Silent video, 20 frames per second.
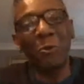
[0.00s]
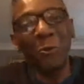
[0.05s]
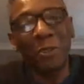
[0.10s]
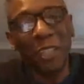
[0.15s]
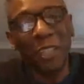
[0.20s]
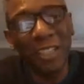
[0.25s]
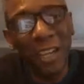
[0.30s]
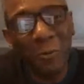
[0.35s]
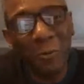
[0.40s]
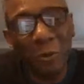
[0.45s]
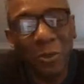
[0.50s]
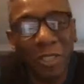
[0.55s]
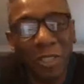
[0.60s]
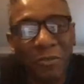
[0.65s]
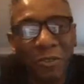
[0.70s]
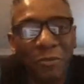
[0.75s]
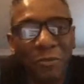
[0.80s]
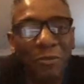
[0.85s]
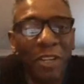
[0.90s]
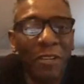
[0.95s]
I will
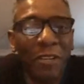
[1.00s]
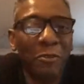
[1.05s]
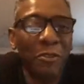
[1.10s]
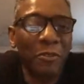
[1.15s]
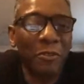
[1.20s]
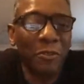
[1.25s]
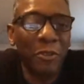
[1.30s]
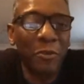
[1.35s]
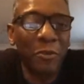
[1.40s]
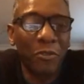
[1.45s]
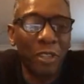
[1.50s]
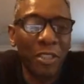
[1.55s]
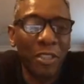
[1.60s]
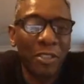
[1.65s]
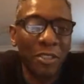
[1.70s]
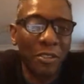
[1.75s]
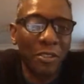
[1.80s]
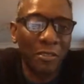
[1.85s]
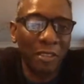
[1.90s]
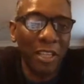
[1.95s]
give a flavour of a few
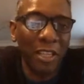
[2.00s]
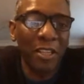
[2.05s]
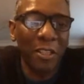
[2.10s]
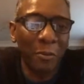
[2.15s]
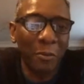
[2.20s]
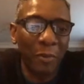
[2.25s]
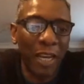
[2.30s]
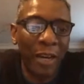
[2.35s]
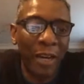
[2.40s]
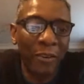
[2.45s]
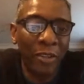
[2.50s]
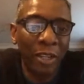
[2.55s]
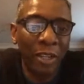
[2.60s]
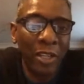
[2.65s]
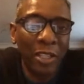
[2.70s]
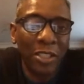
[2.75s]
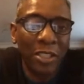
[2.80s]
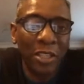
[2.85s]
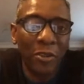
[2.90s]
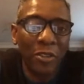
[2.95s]
things to think about.
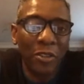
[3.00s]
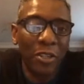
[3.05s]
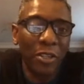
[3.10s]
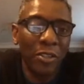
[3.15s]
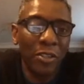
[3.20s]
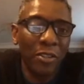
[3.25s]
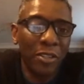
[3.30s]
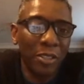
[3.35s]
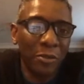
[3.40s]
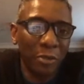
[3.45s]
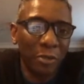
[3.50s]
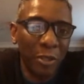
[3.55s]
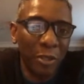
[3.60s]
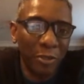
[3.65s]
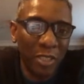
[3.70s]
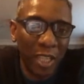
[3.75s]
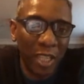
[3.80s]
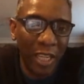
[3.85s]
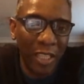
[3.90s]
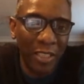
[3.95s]
So the Earth is
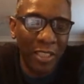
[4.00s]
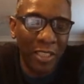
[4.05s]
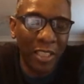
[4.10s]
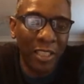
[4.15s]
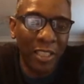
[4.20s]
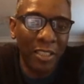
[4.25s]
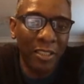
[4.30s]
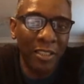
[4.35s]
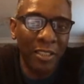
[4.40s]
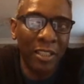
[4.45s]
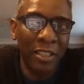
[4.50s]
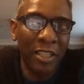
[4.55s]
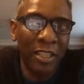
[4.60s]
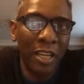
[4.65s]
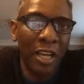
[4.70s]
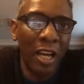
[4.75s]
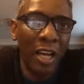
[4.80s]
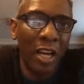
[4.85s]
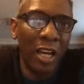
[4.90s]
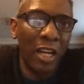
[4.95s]
rotating,
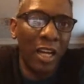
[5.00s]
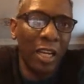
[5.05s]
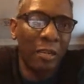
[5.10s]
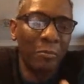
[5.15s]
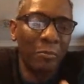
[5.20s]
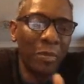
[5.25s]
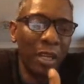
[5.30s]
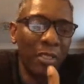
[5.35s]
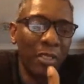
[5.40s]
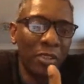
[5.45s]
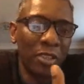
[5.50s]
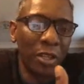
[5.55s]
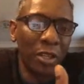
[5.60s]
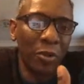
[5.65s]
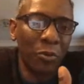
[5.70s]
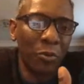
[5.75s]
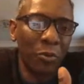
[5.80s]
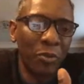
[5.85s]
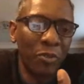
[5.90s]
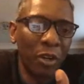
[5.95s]
and
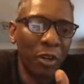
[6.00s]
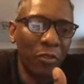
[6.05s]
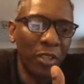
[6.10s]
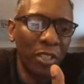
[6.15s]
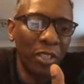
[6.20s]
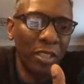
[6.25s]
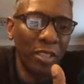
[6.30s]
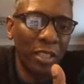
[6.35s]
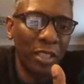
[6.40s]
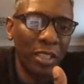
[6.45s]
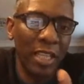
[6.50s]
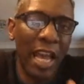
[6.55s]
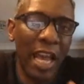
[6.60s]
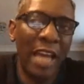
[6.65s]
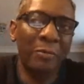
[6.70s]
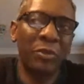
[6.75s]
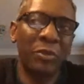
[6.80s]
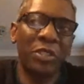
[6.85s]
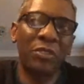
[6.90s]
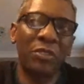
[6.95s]
so we've got this
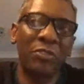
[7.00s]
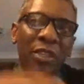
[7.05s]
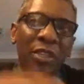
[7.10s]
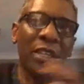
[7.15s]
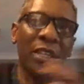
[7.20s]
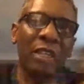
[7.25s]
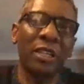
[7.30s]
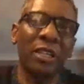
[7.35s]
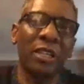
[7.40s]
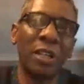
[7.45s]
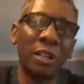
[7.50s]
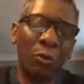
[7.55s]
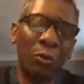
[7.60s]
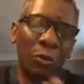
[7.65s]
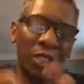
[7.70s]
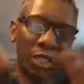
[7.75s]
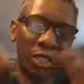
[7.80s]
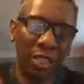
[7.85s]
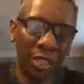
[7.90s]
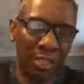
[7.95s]
atmosphere,
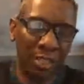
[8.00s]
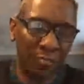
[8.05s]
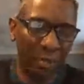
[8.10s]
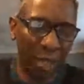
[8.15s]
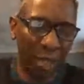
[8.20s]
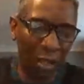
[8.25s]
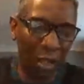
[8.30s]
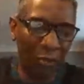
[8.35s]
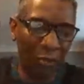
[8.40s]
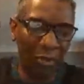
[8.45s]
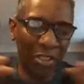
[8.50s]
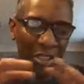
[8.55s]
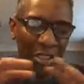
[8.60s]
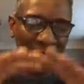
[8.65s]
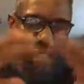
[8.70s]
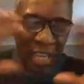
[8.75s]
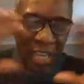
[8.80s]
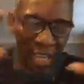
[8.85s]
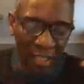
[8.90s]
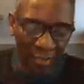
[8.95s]
which is
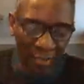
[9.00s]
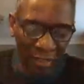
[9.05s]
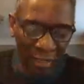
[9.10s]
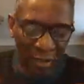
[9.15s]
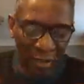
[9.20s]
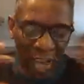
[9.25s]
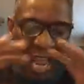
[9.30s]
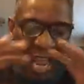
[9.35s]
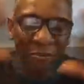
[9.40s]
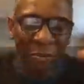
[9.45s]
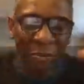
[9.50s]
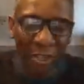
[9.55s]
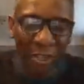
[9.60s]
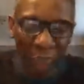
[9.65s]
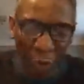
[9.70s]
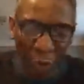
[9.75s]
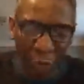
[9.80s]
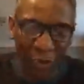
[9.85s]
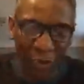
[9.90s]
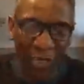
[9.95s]
obviously, you know,
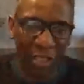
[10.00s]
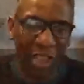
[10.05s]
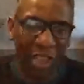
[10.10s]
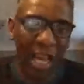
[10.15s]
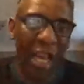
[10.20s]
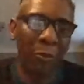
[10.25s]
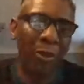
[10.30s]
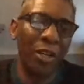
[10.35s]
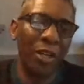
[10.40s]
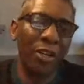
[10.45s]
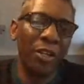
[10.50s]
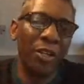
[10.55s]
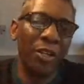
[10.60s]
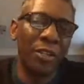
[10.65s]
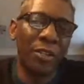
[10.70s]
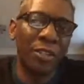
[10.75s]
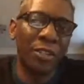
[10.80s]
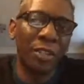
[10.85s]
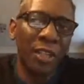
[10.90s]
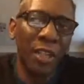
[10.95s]
envelopes our
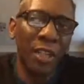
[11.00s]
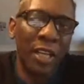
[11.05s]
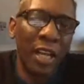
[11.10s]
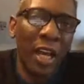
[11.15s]
Earth.